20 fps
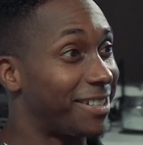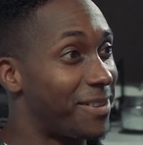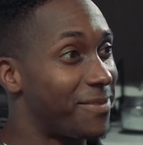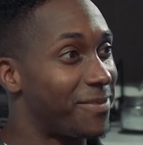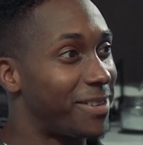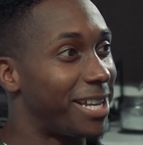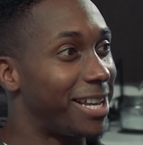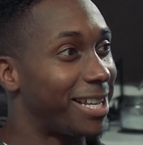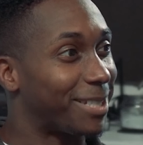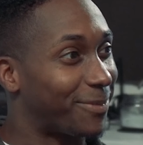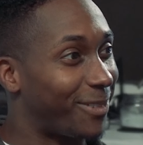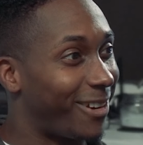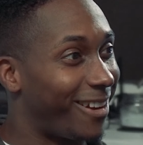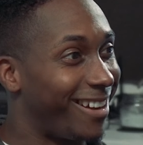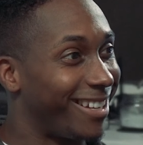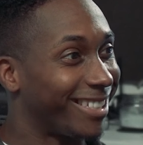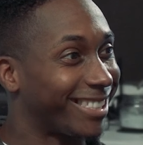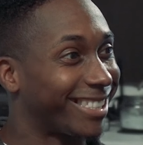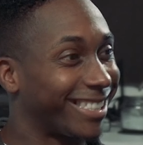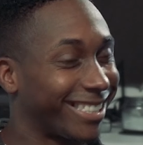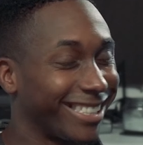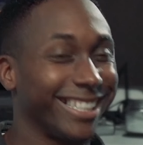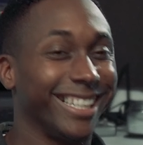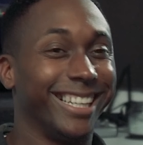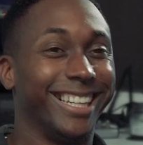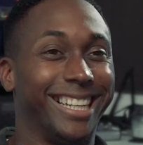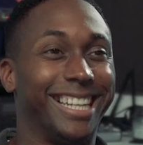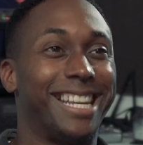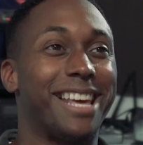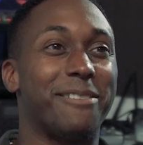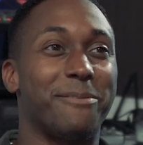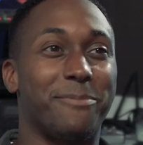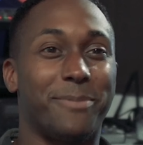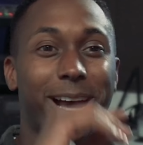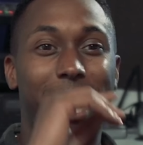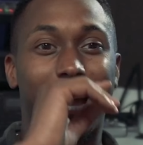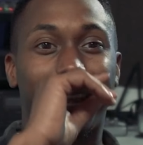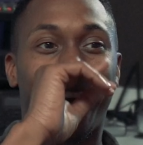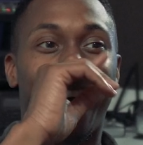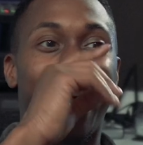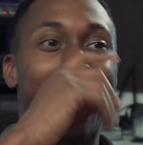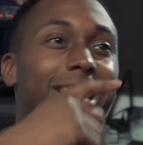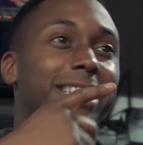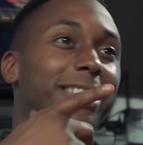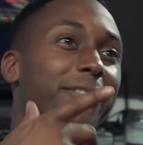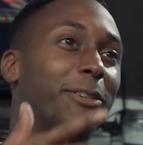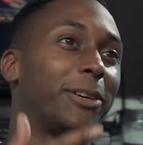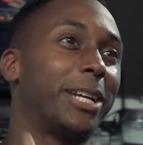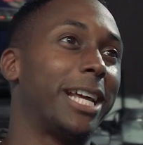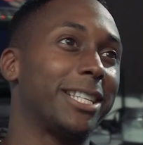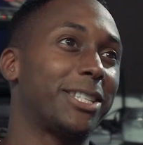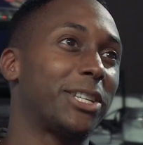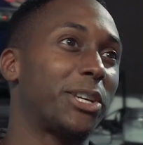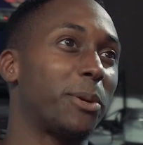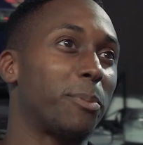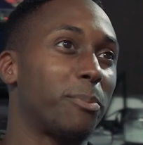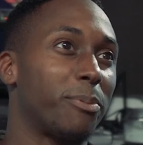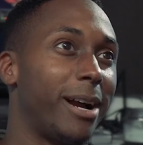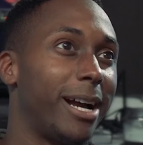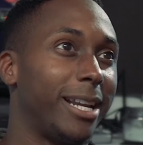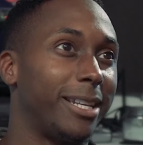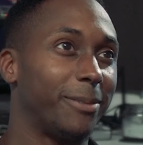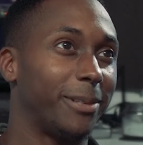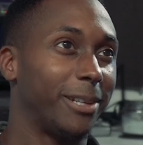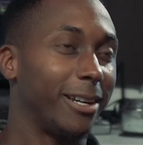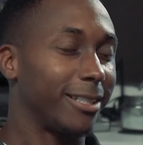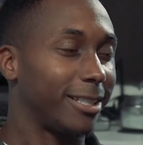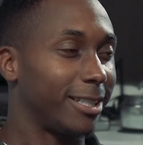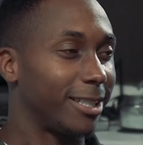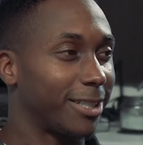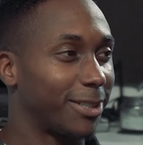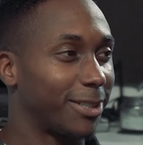Do you remember U S Brass? They're bad. I actually thought that was a good brand when I was in